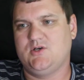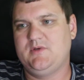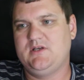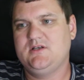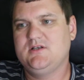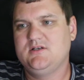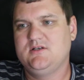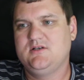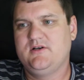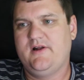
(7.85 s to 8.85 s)
me
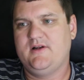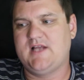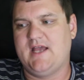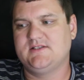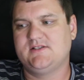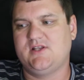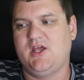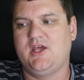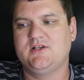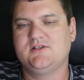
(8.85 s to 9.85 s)
nice
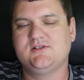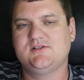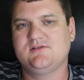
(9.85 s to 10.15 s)
things.